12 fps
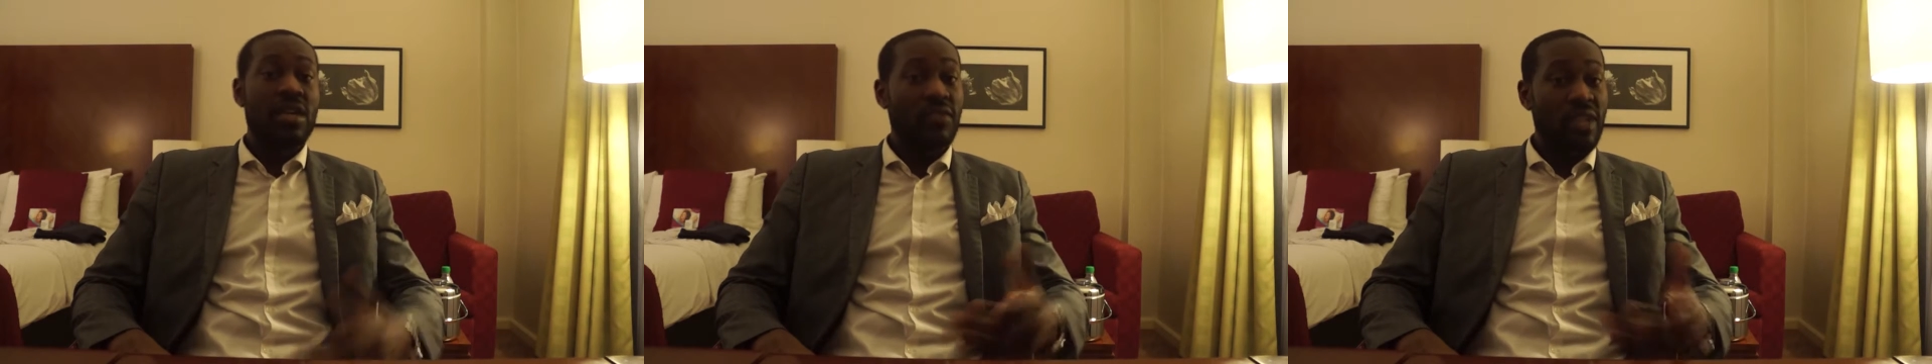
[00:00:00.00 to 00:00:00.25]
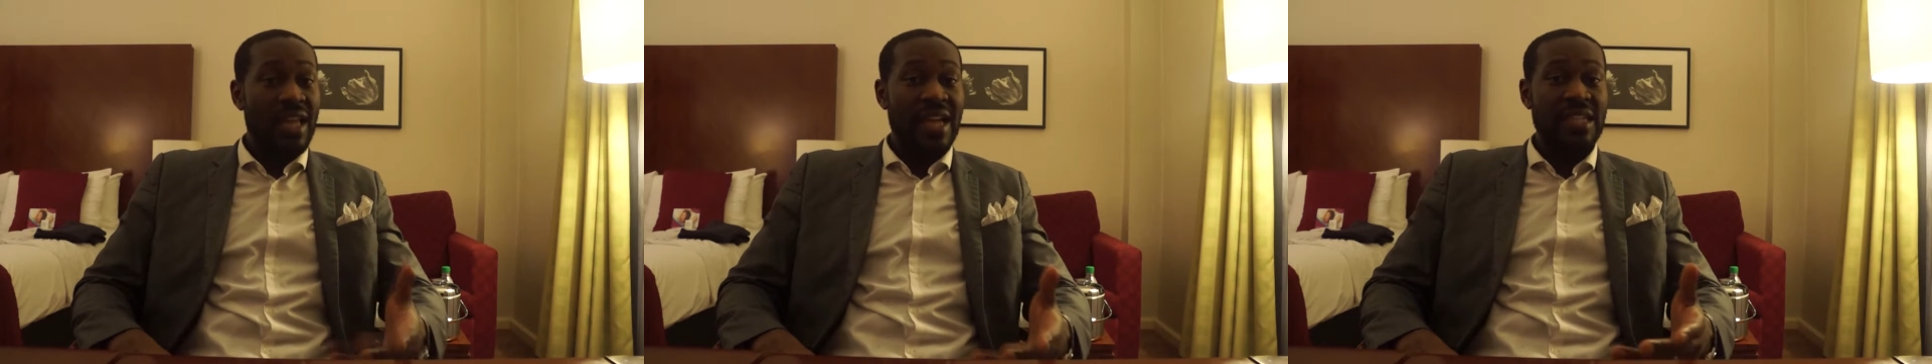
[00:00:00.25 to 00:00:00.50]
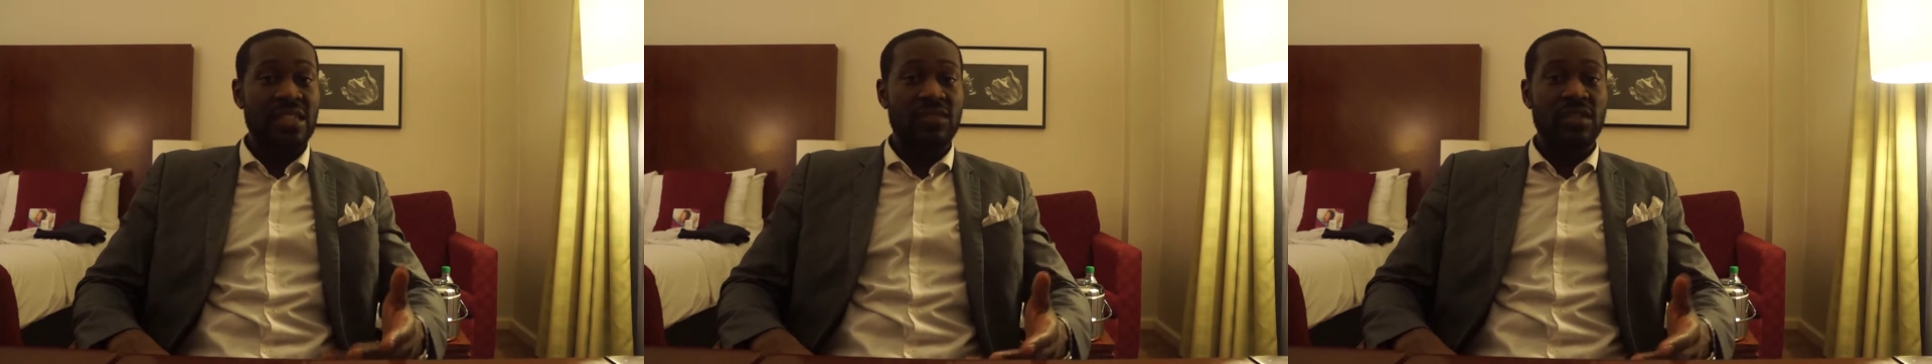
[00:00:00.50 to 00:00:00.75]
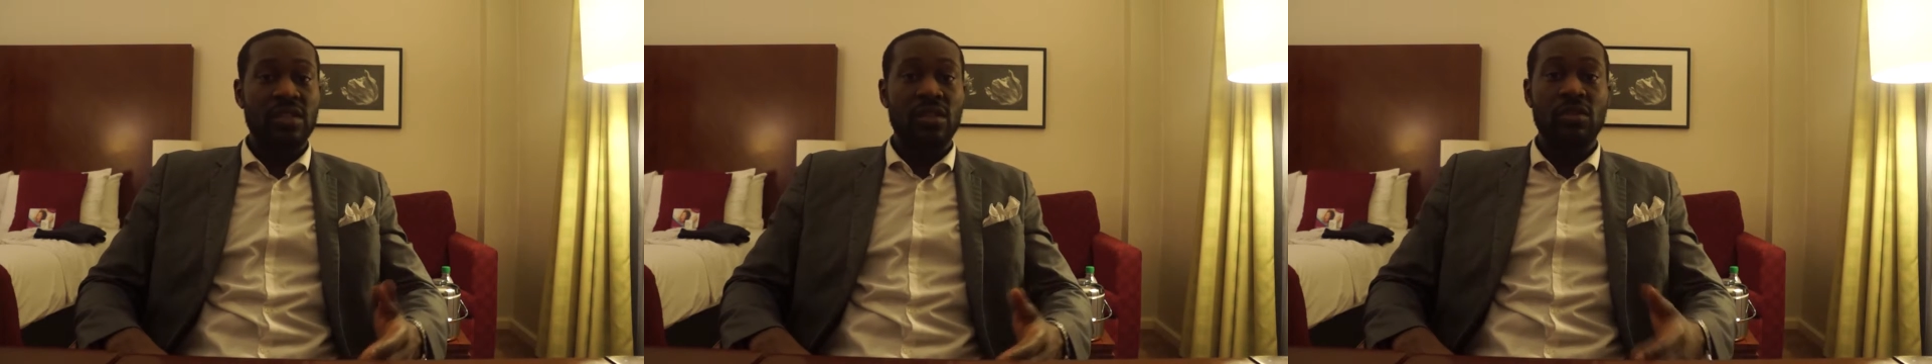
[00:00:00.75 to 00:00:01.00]
If you like this
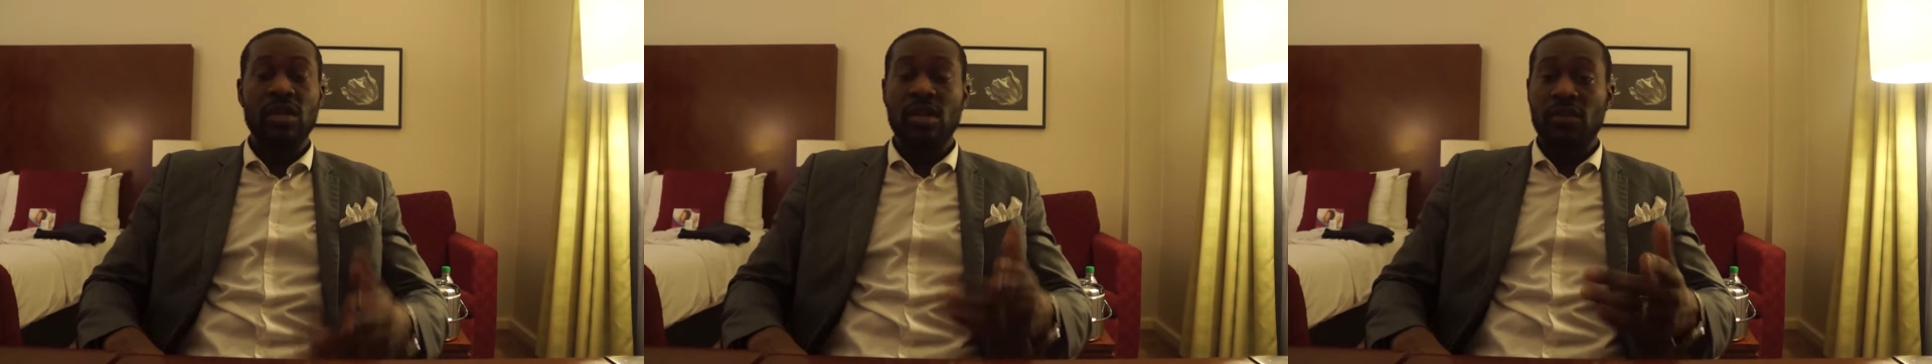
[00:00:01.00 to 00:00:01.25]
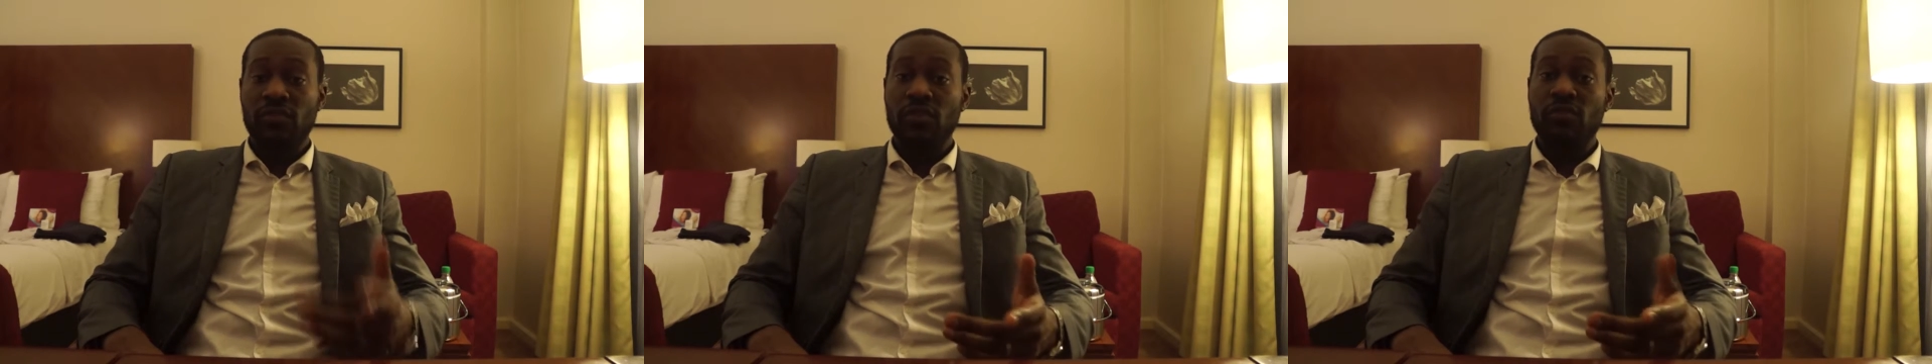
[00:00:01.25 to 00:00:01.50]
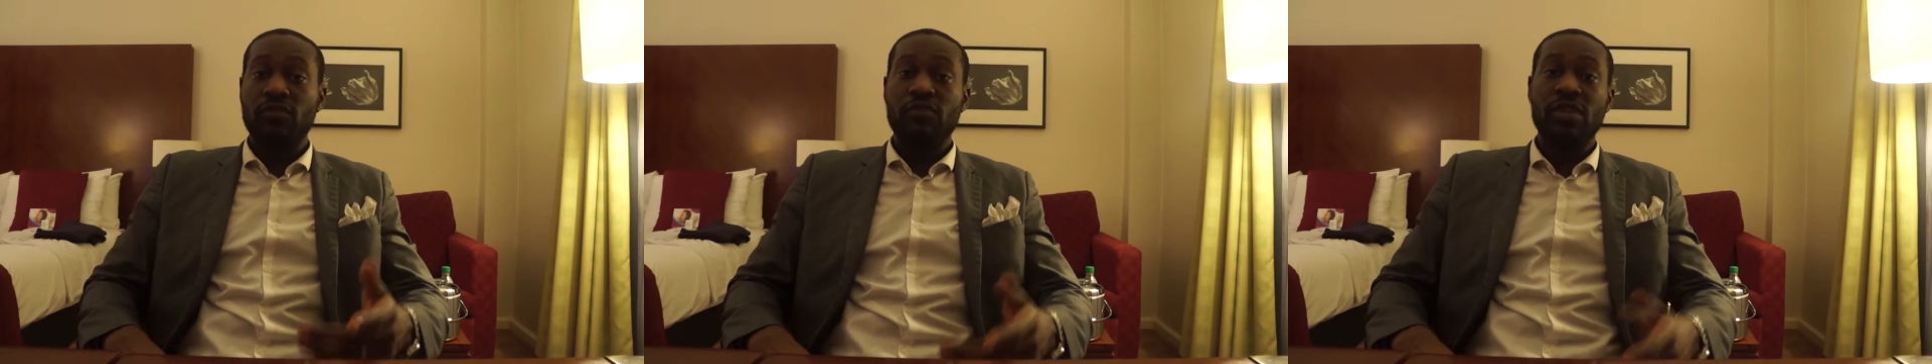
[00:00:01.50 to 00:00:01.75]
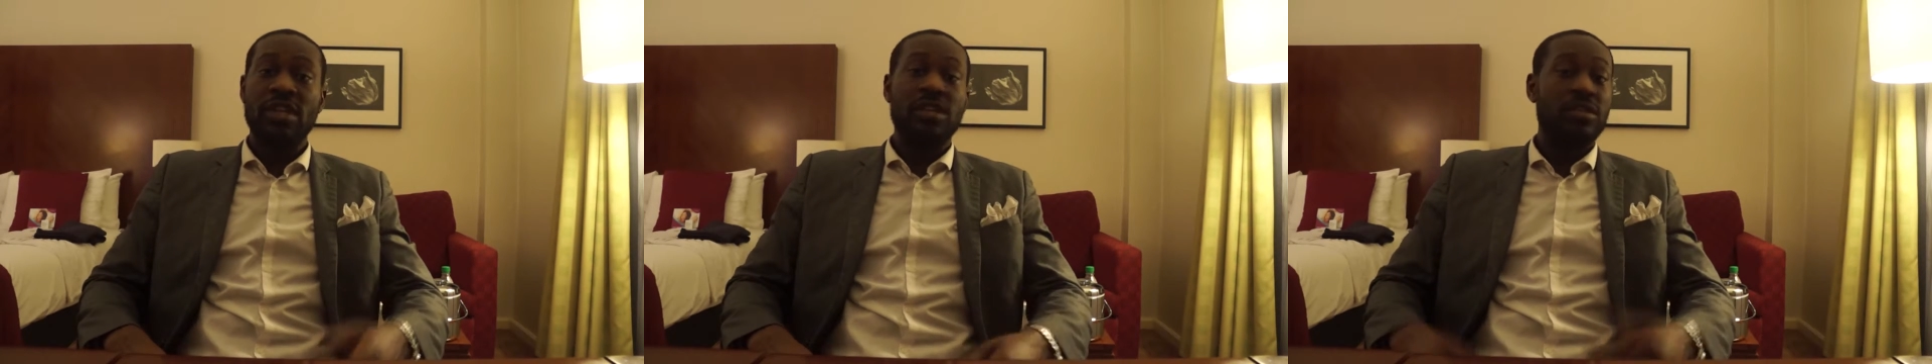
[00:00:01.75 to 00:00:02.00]
video, feel
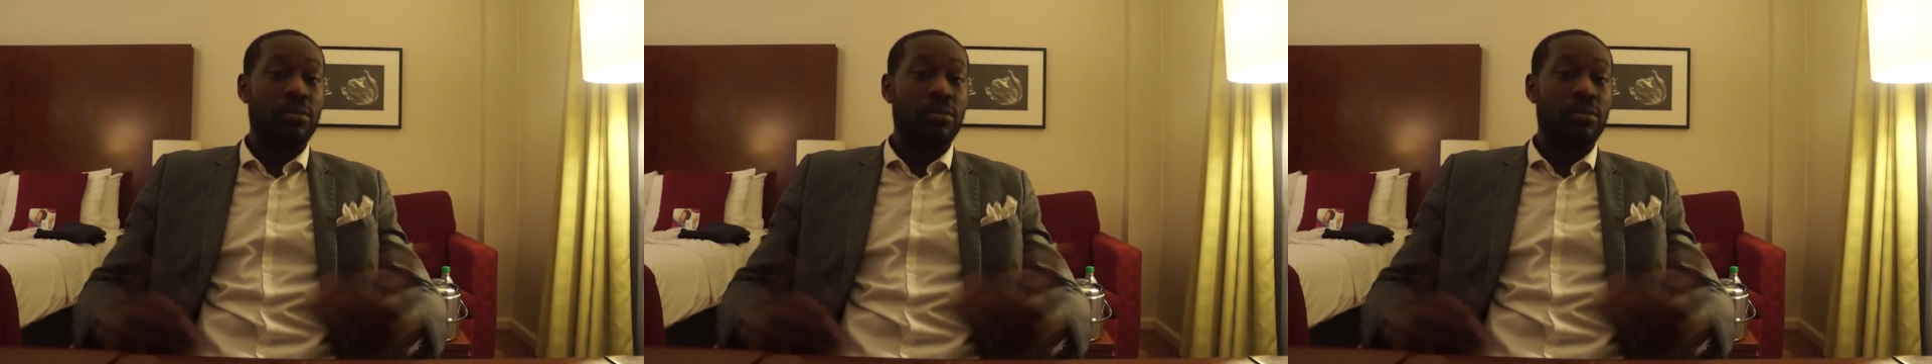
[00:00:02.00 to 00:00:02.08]
free